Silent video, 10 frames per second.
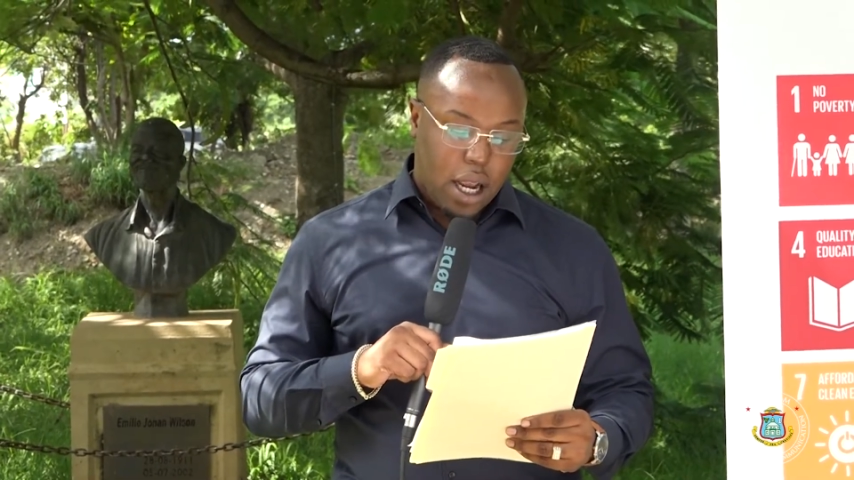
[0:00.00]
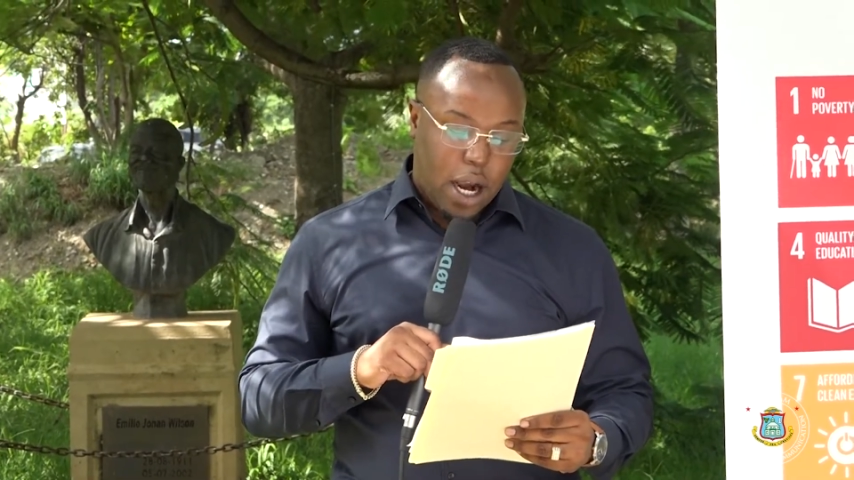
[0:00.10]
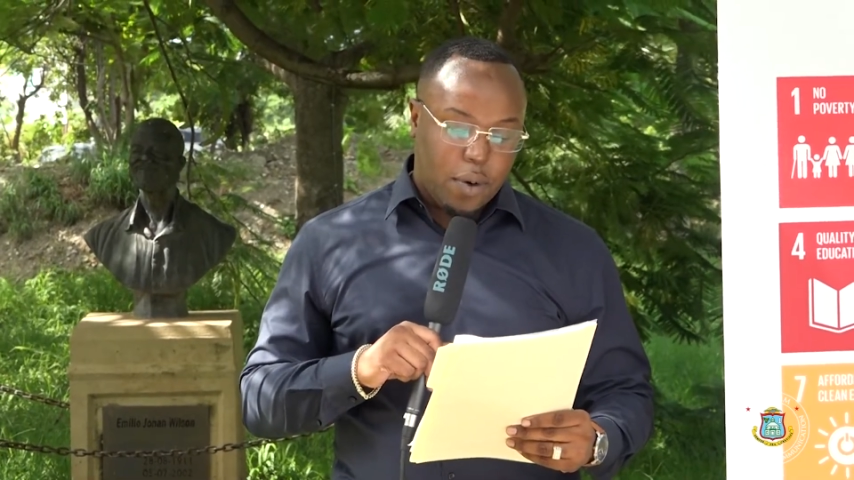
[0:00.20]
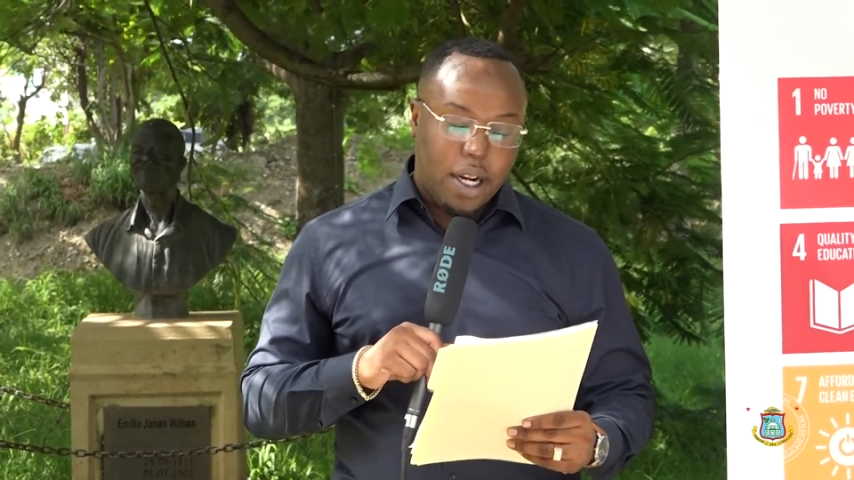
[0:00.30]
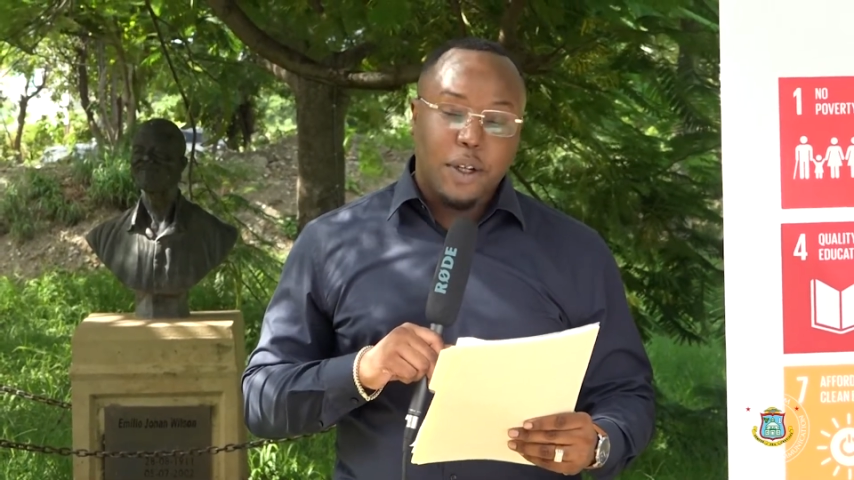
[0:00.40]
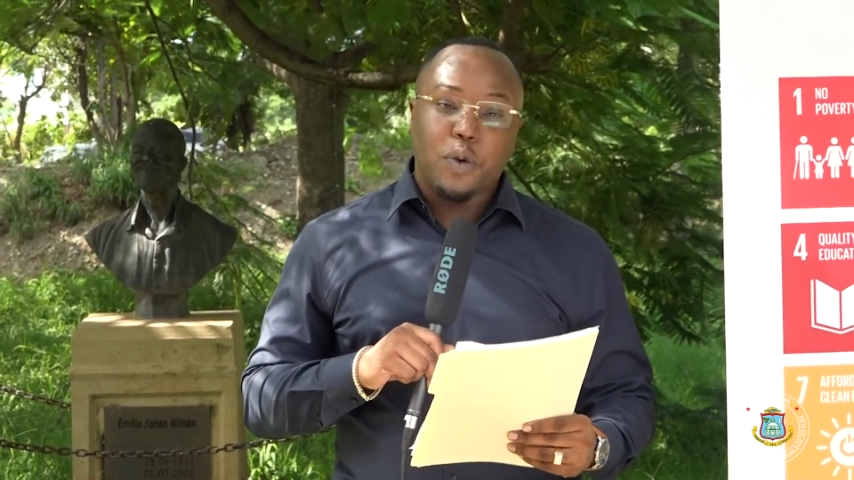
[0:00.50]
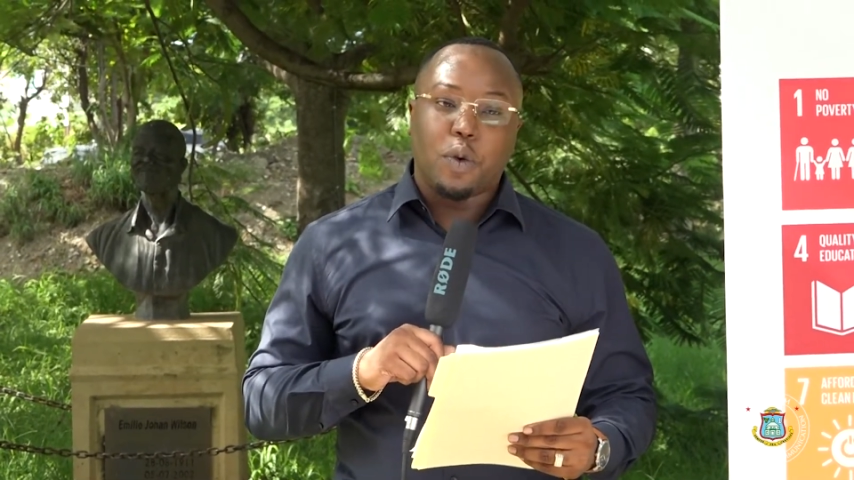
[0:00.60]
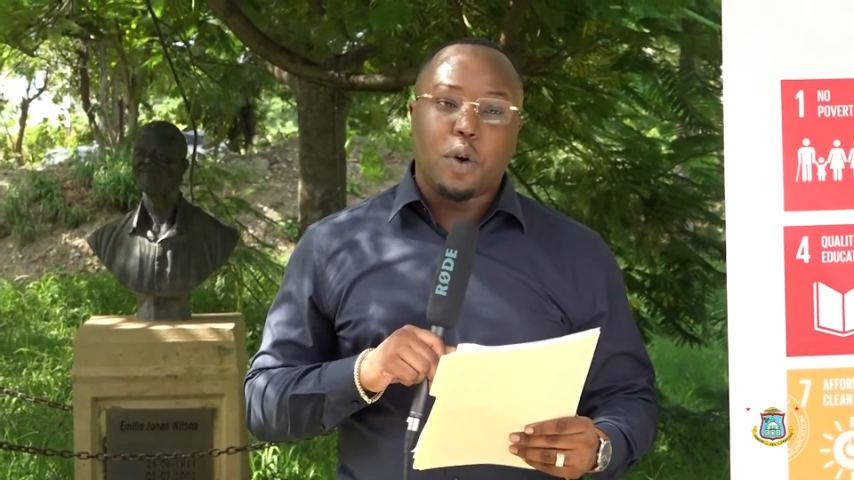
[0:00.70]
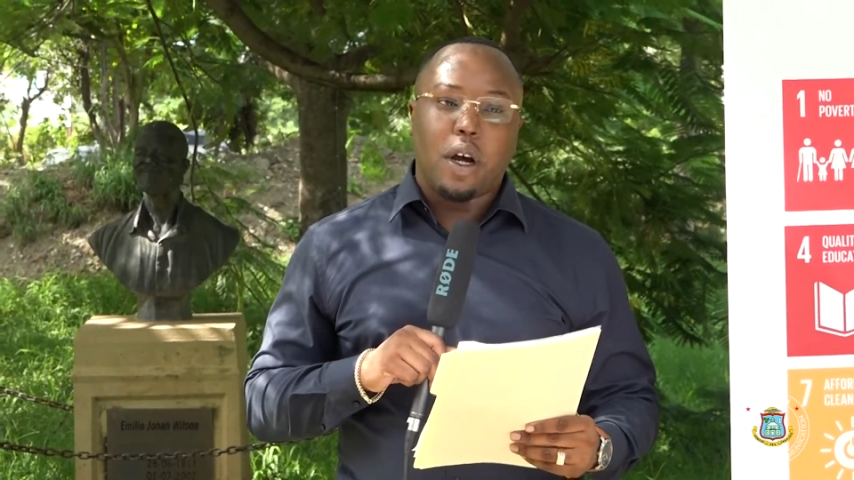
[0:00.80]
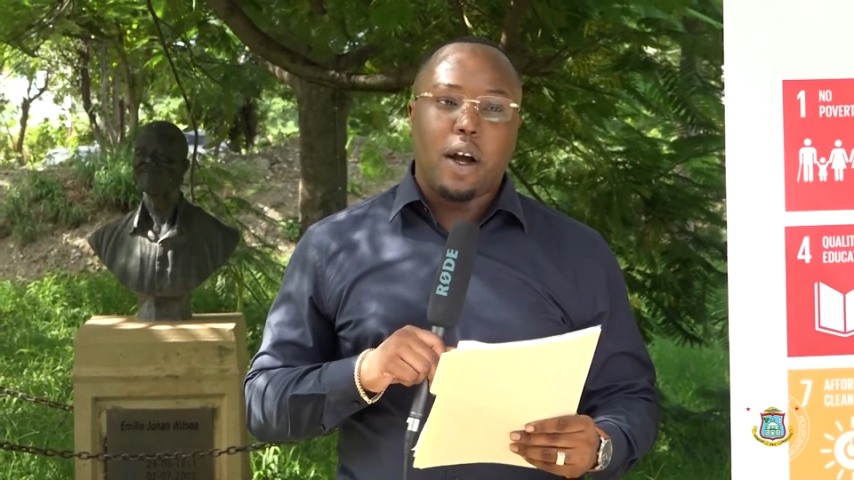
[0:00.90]
I would like
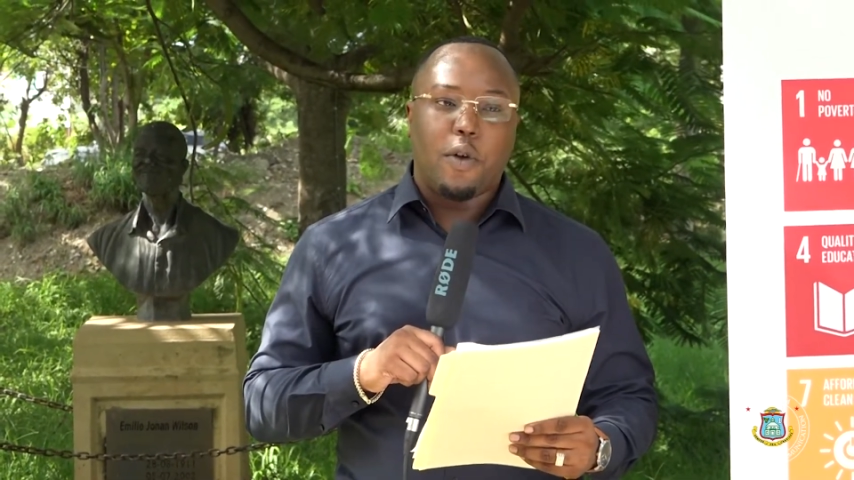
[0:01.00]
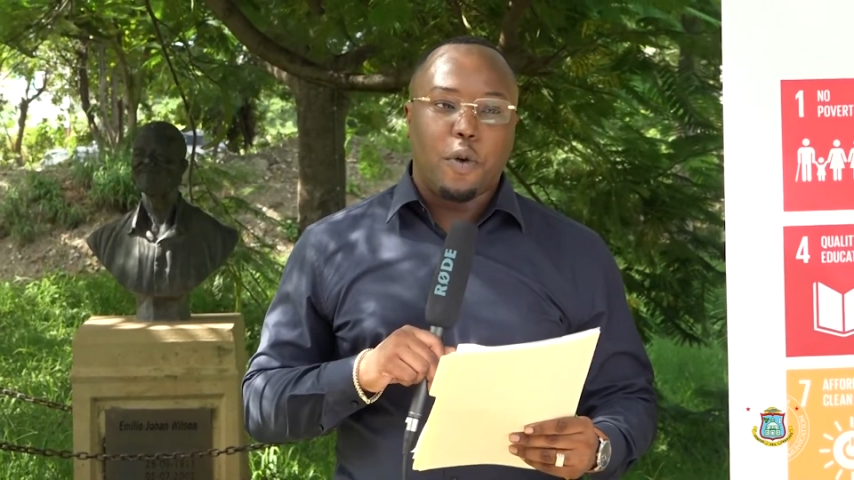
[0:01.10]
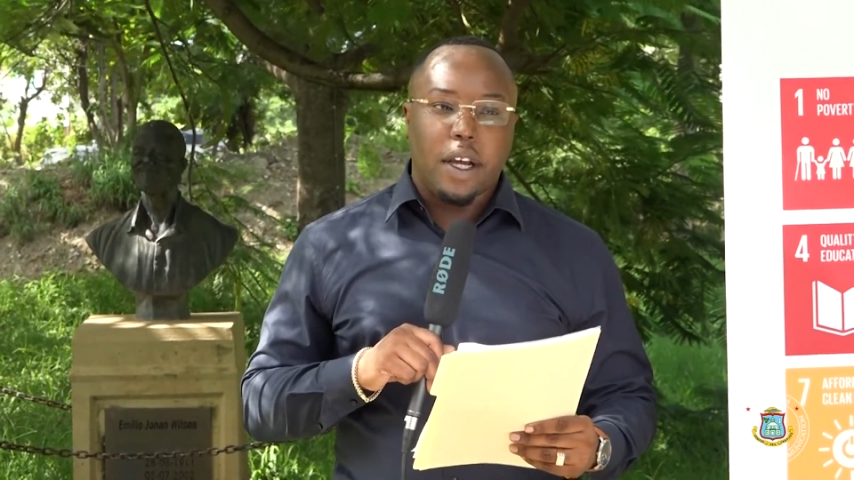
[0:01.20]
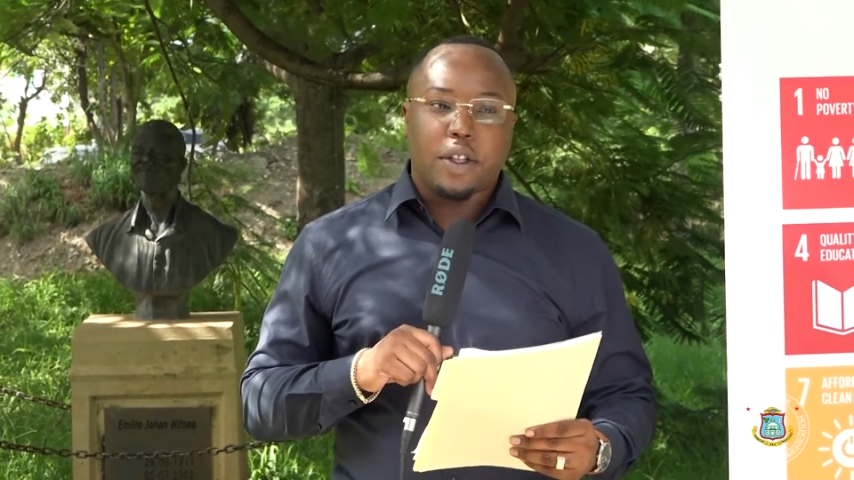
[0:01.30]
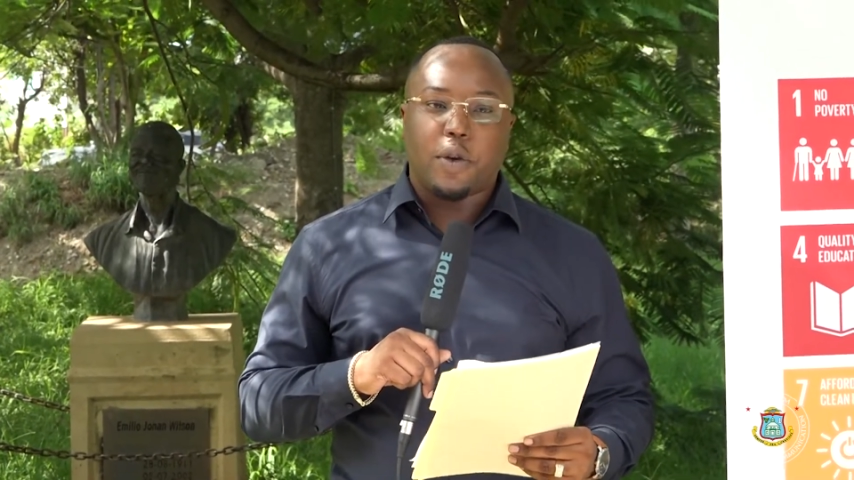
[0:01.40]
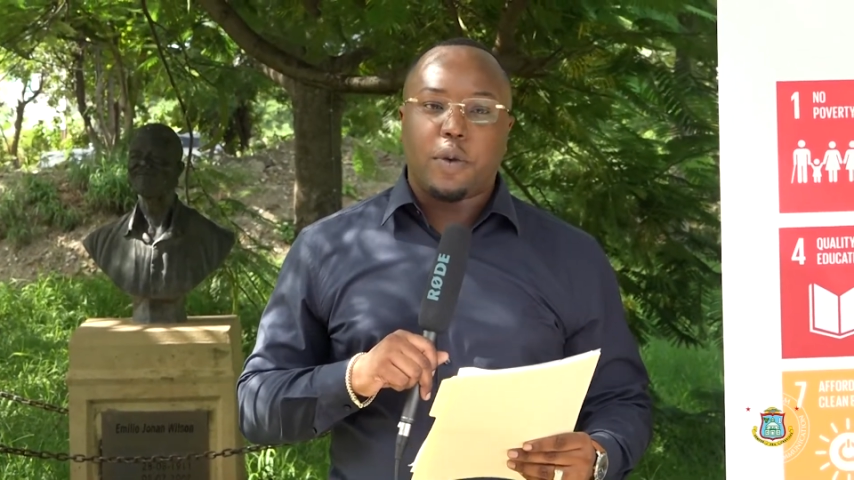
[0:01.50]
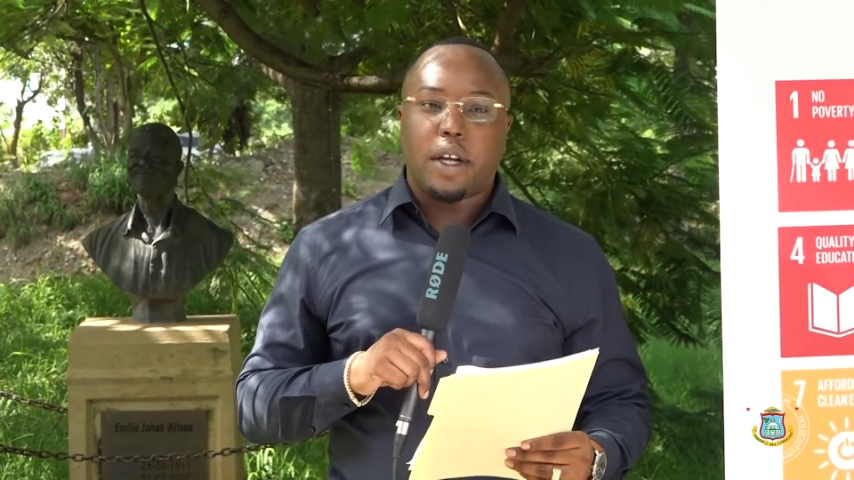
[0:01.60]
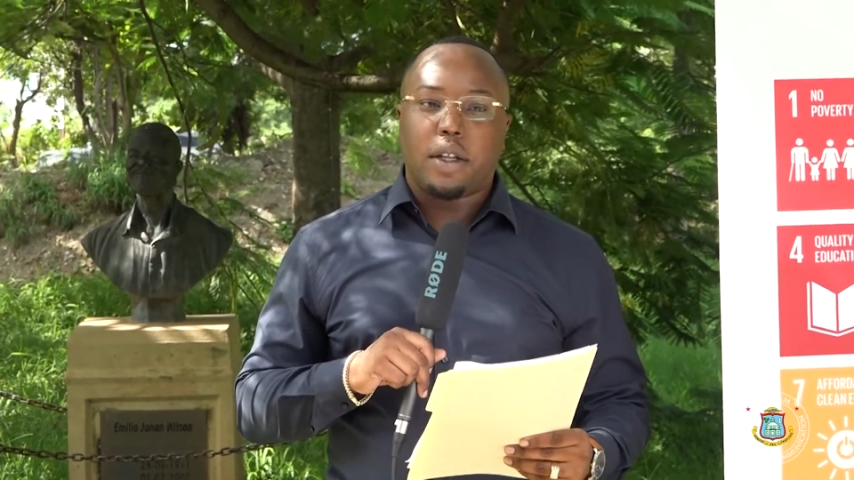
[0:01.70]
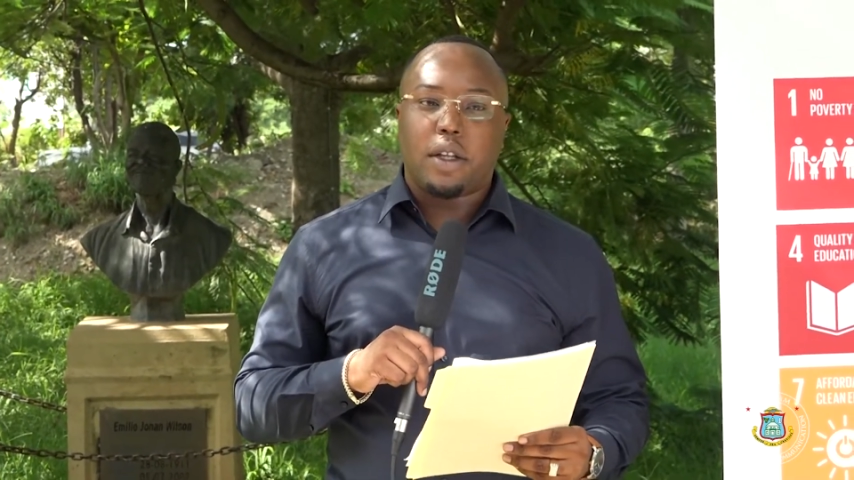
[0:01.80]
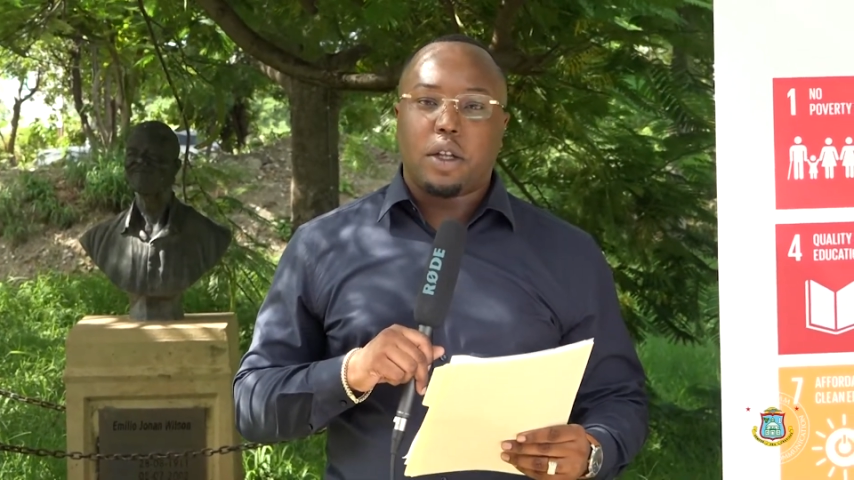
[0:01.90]
to reiterate